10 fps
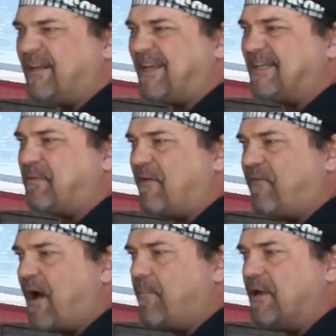It takes about
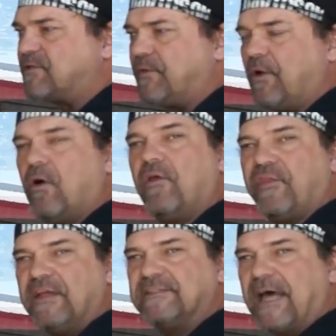5 minutes when the oil
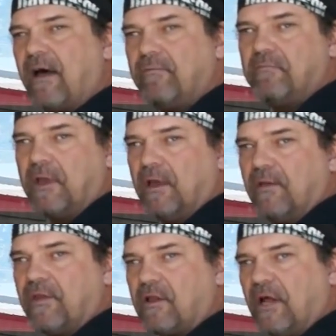thins out. The
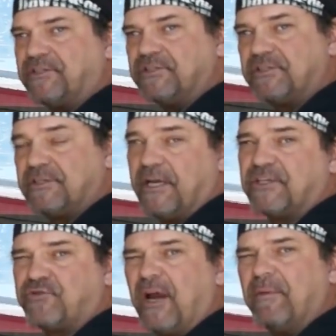clutch is
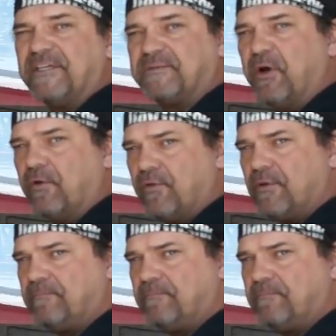extremely smooth.